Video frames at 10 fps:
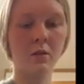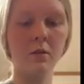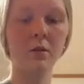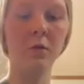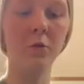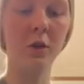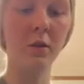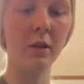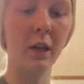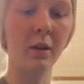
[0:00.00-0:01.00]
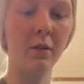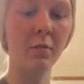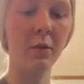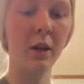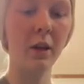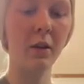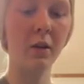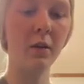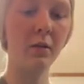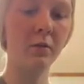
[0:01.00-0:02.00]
So I'm just going to take a clump right here.